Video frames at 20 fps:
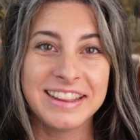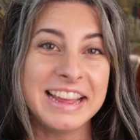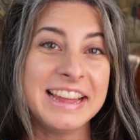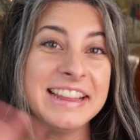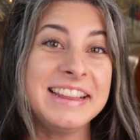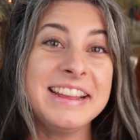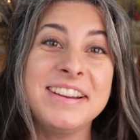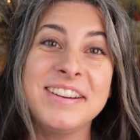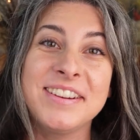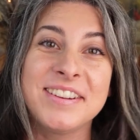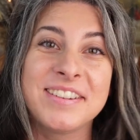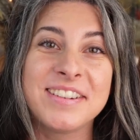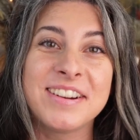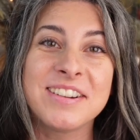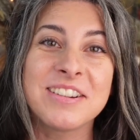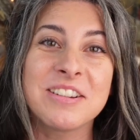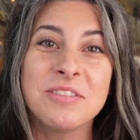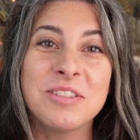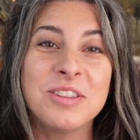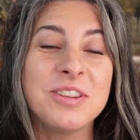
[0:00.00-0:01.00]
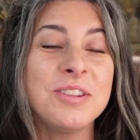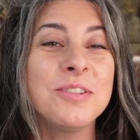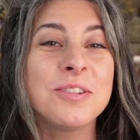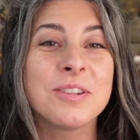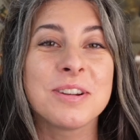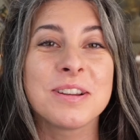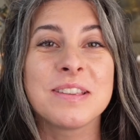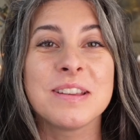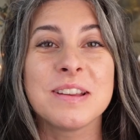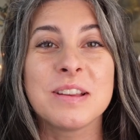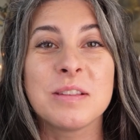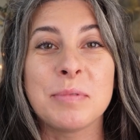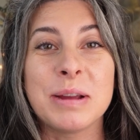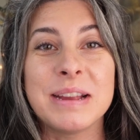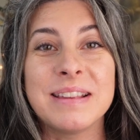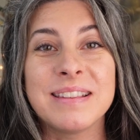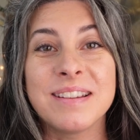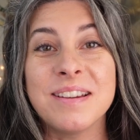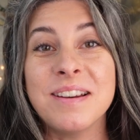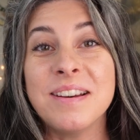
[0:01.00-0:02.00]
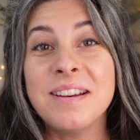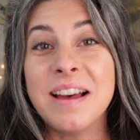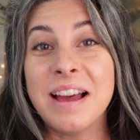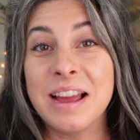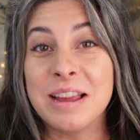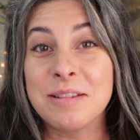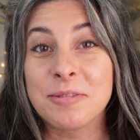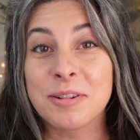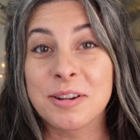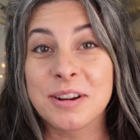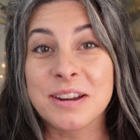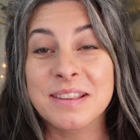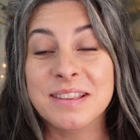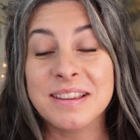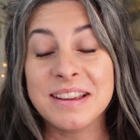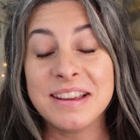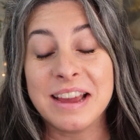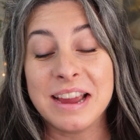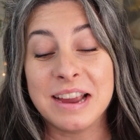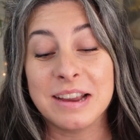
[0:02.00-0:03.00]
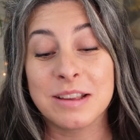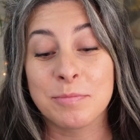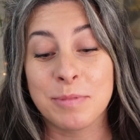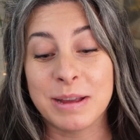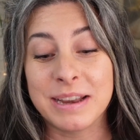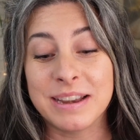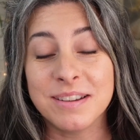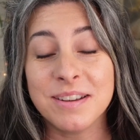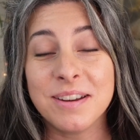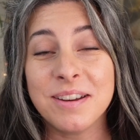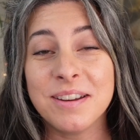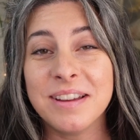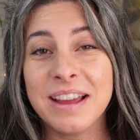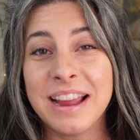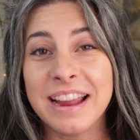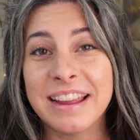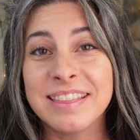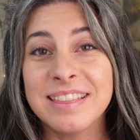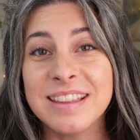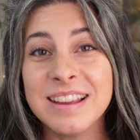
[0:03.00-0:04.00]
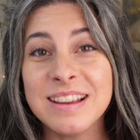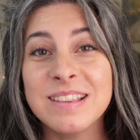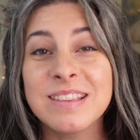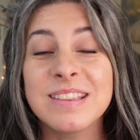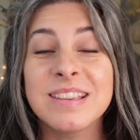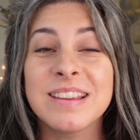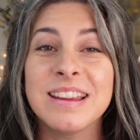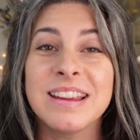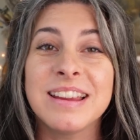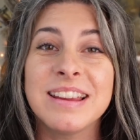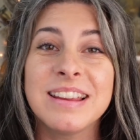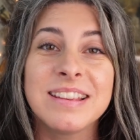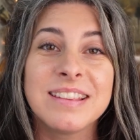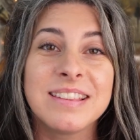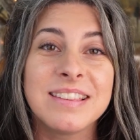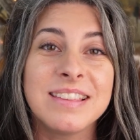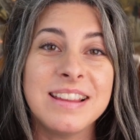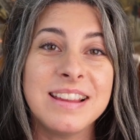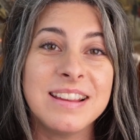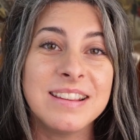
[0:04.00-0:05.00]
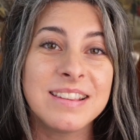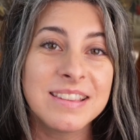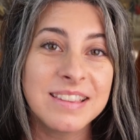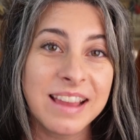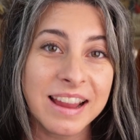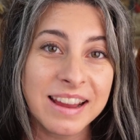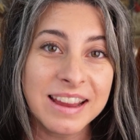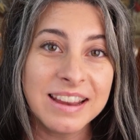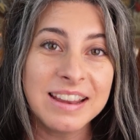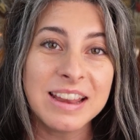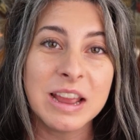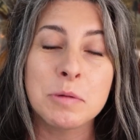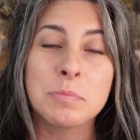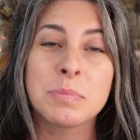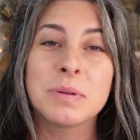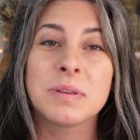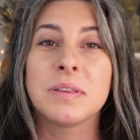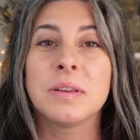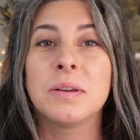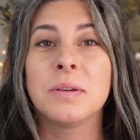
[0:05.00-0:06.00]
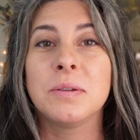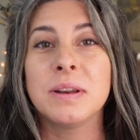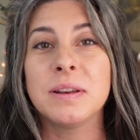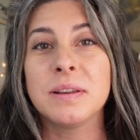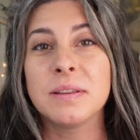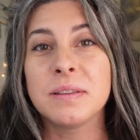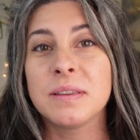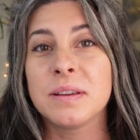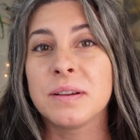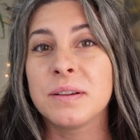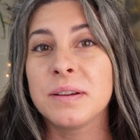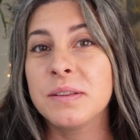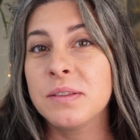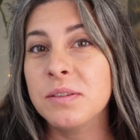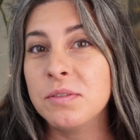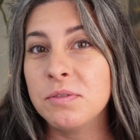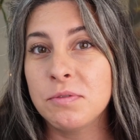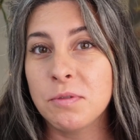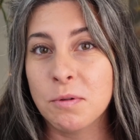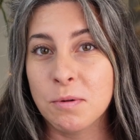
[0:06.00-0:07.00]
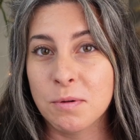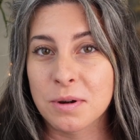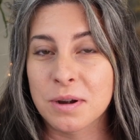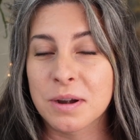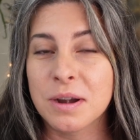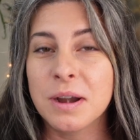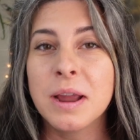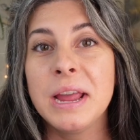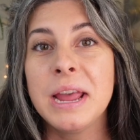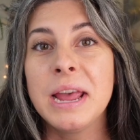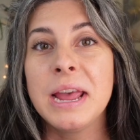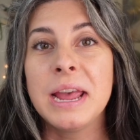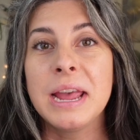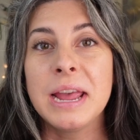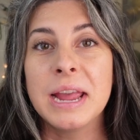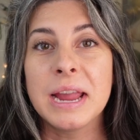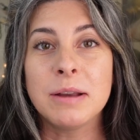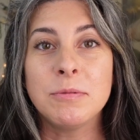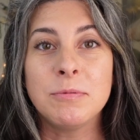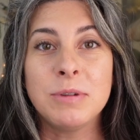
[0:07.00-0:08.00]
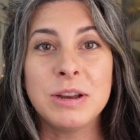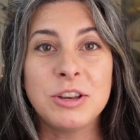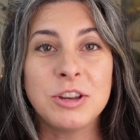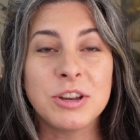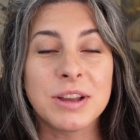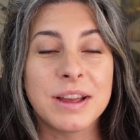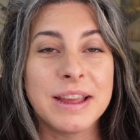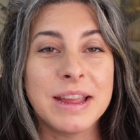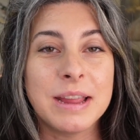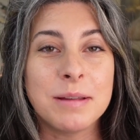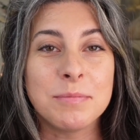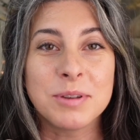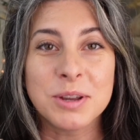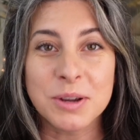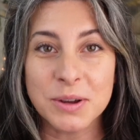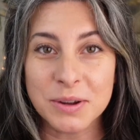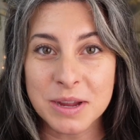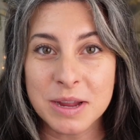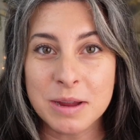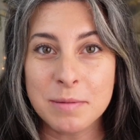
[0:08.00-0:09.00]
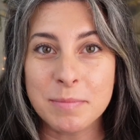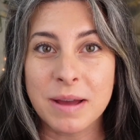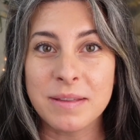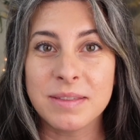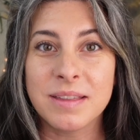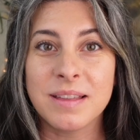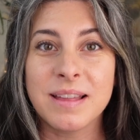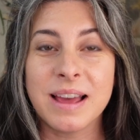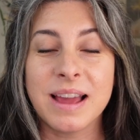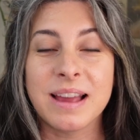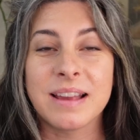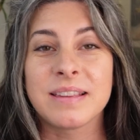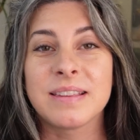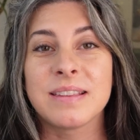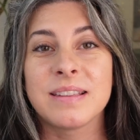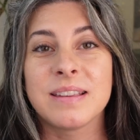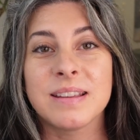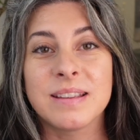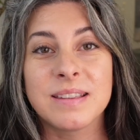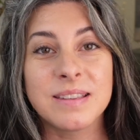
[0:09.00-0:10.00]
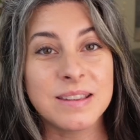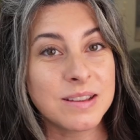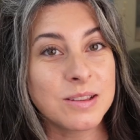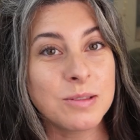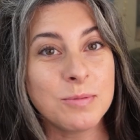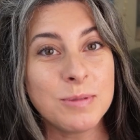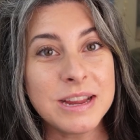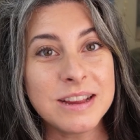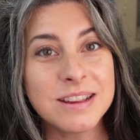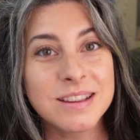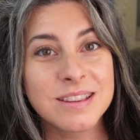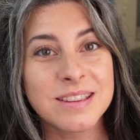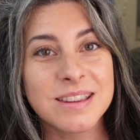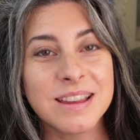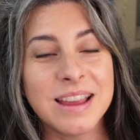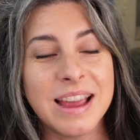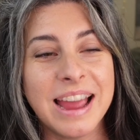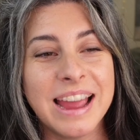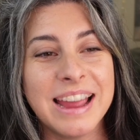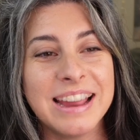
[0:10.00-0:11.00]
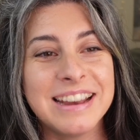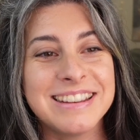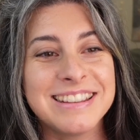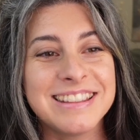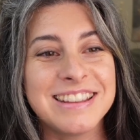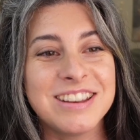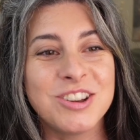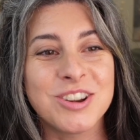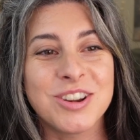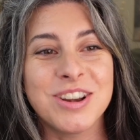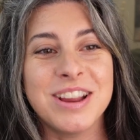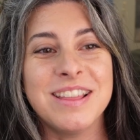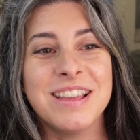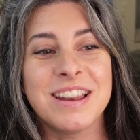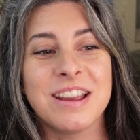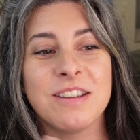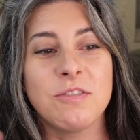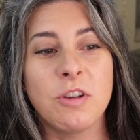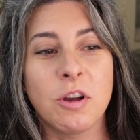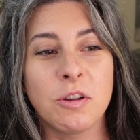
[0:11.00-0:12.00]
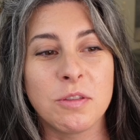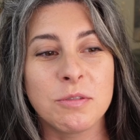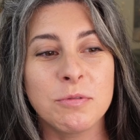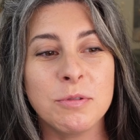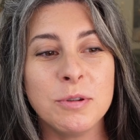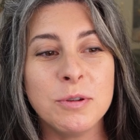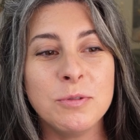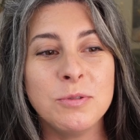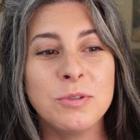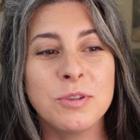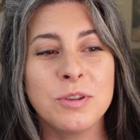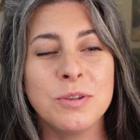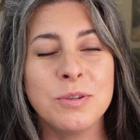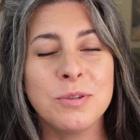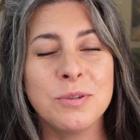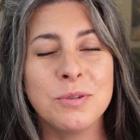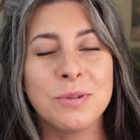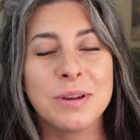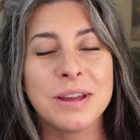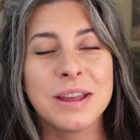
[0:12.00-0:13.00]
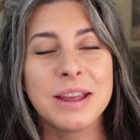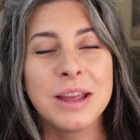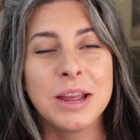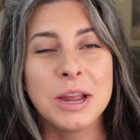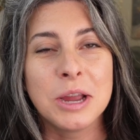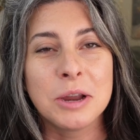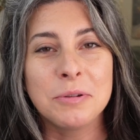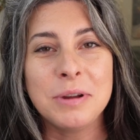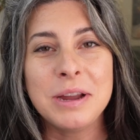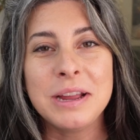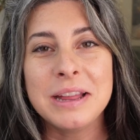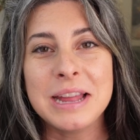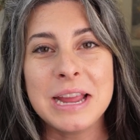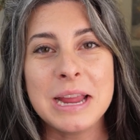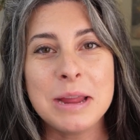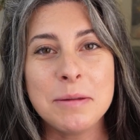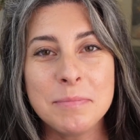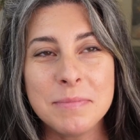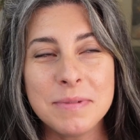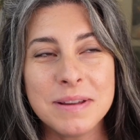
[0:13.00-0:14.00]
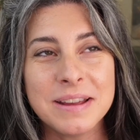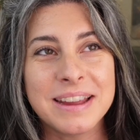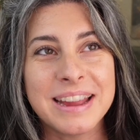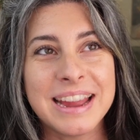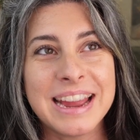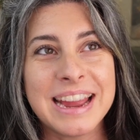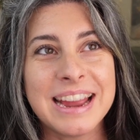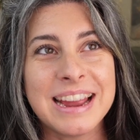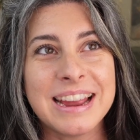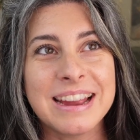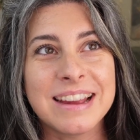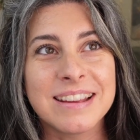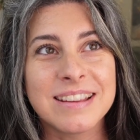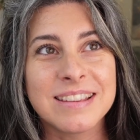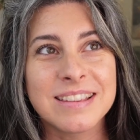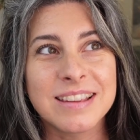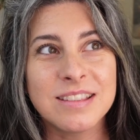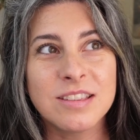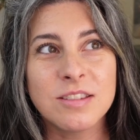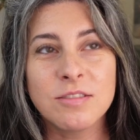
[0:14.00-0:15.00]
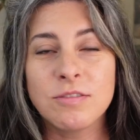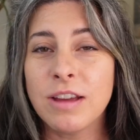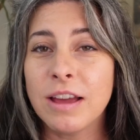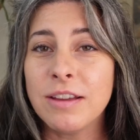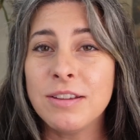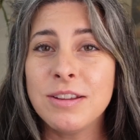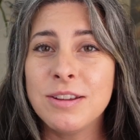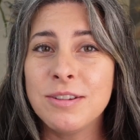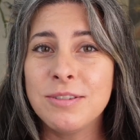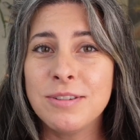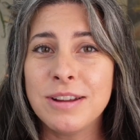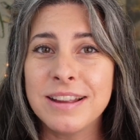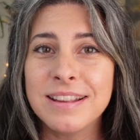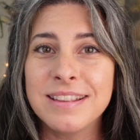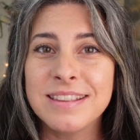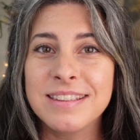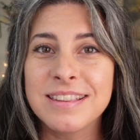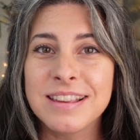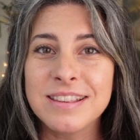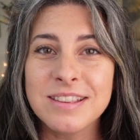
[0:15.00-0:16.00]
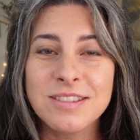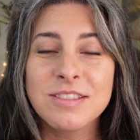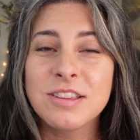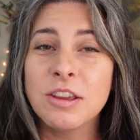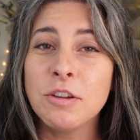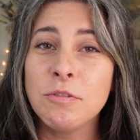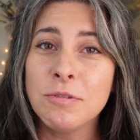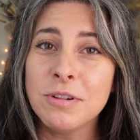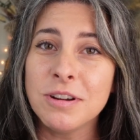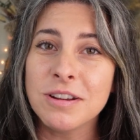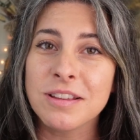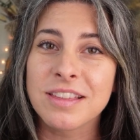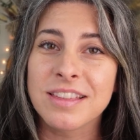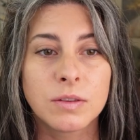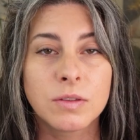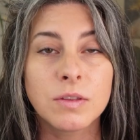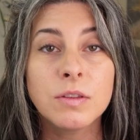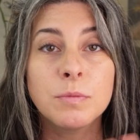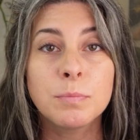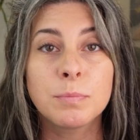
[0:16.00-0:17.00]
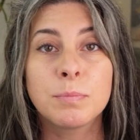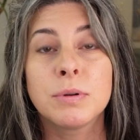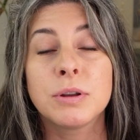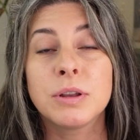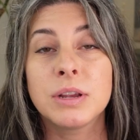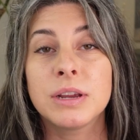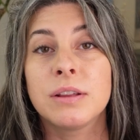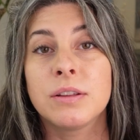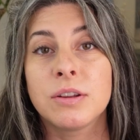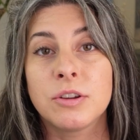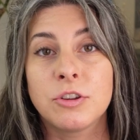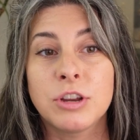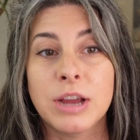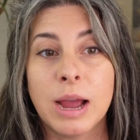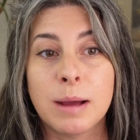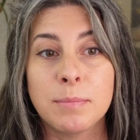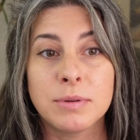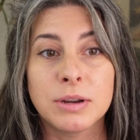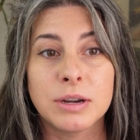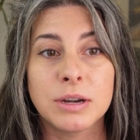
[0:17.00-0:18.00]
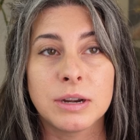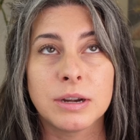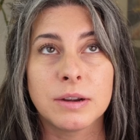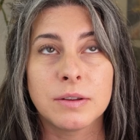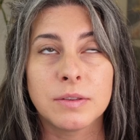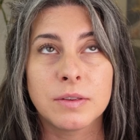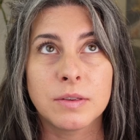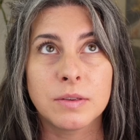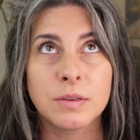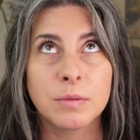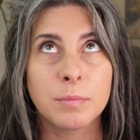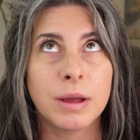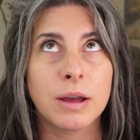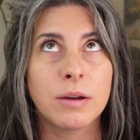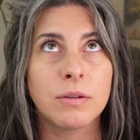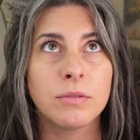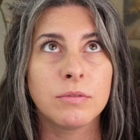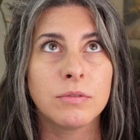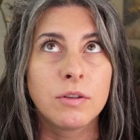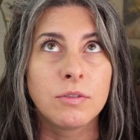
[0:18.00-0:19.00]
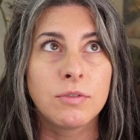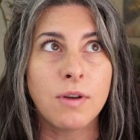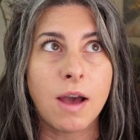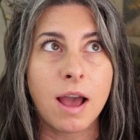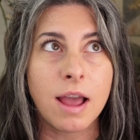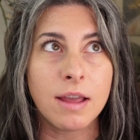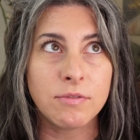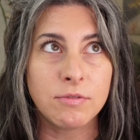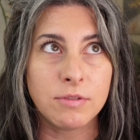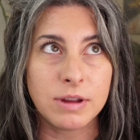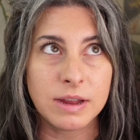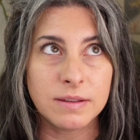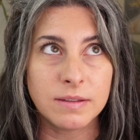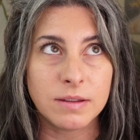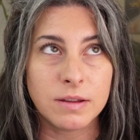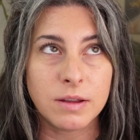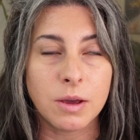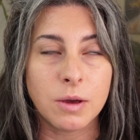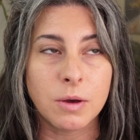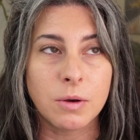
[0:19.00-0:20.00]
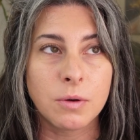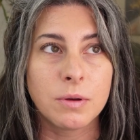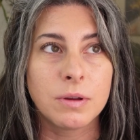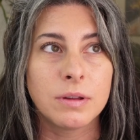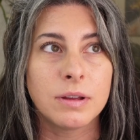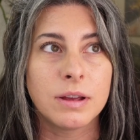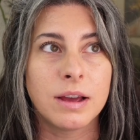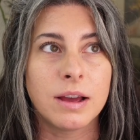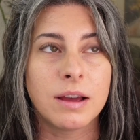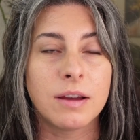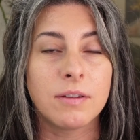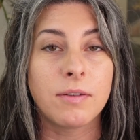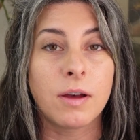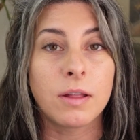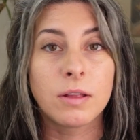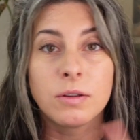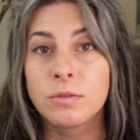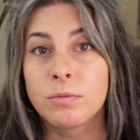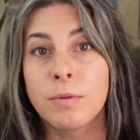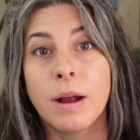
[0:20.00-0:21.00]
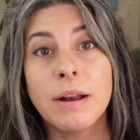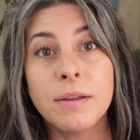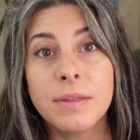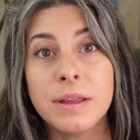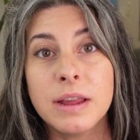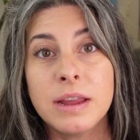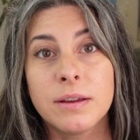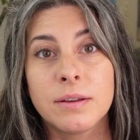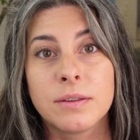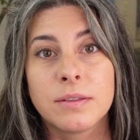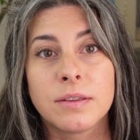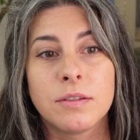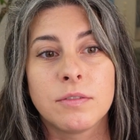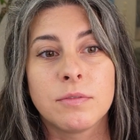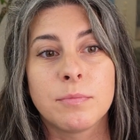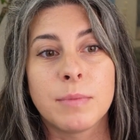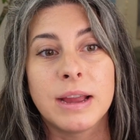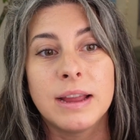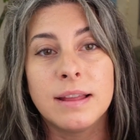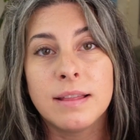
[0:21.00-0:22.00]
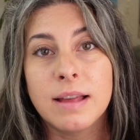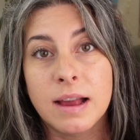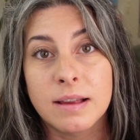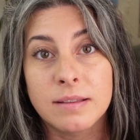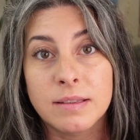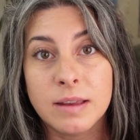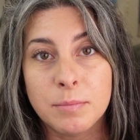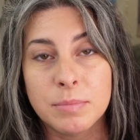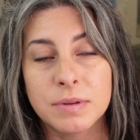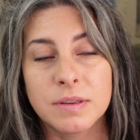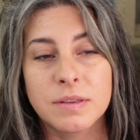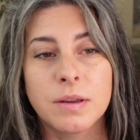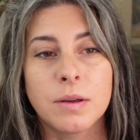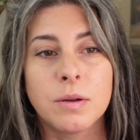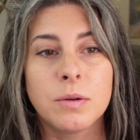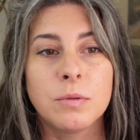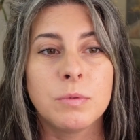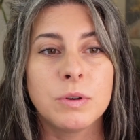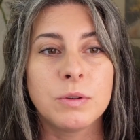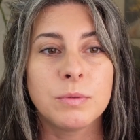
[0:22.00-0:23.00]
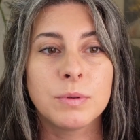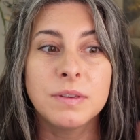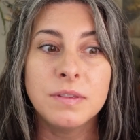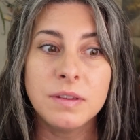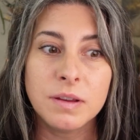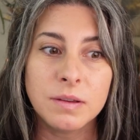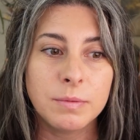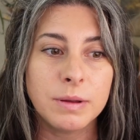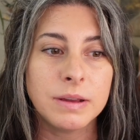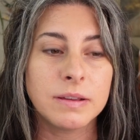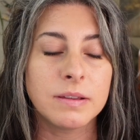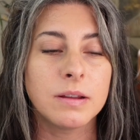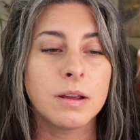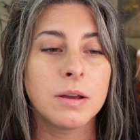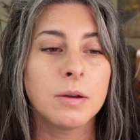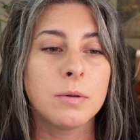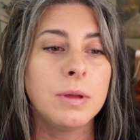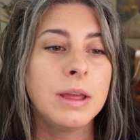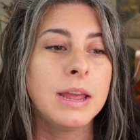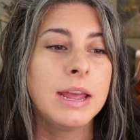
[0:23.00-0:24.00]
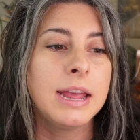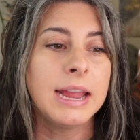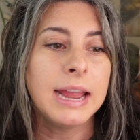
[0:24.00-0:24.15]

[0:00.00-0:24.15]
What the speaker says: Hello, welcome to Carissa Explains It All. I am Carissa, I explain it all, and this is the second episode in a series of 4 in which I am talking about the last 6 weeks and the journey that I've gone through to reclaim a sense of value and sense of self-worth. So this particular chapter, this is about 5 weeks ago, follows right on the heels of my last episode, which was 6 weeks ago.